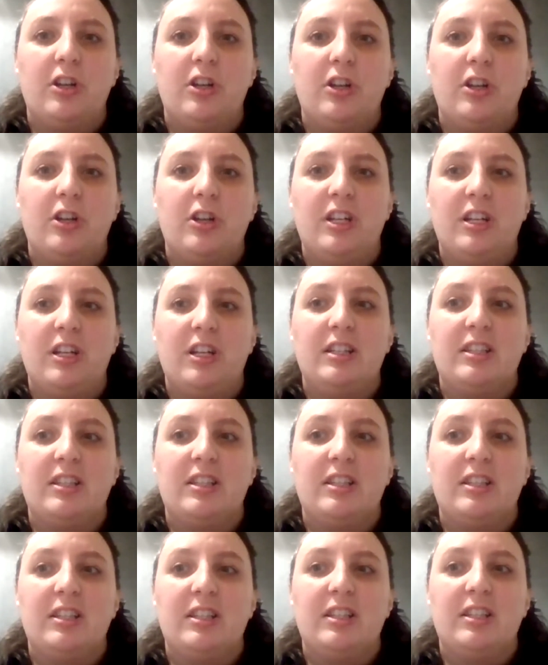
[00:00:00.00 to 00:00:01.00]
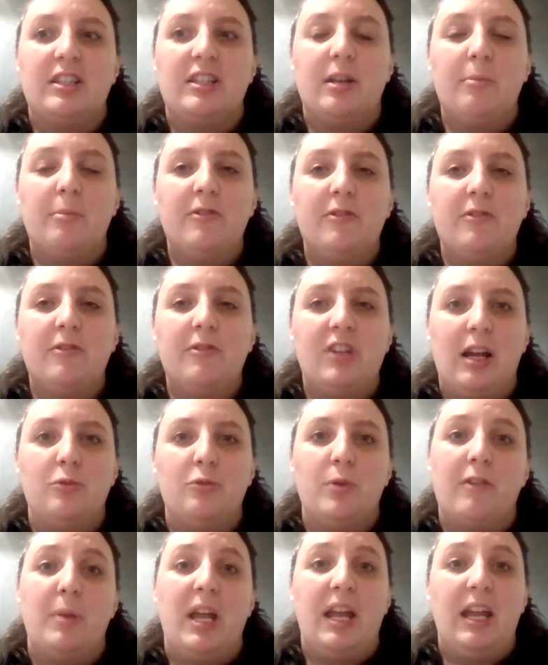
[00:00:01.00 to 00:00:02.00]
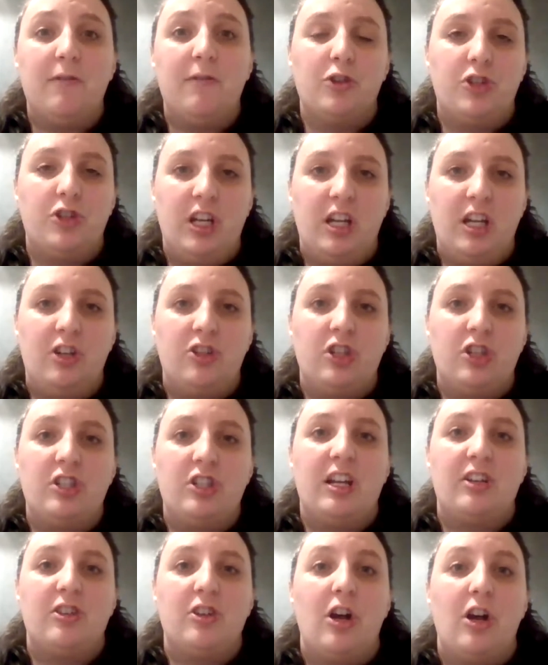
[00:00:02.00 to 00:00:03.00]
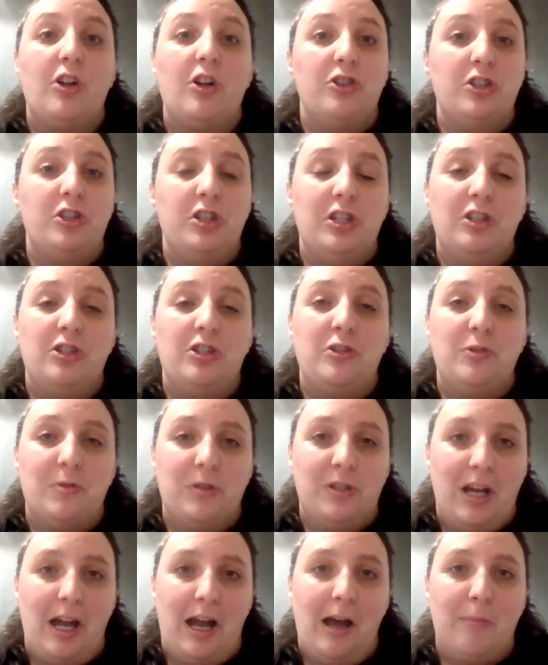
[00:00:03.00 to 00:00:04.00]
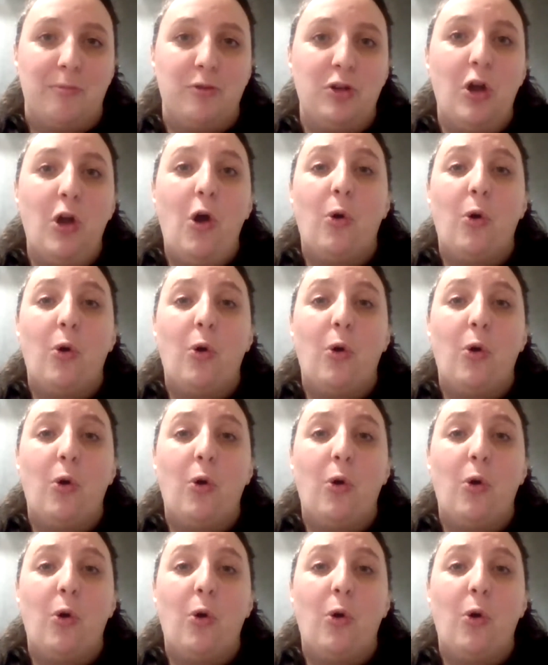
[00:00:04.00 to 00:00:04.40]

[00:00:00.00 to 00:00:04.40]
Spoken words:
understanding sometimes you have behavior change and technology needs to adapt,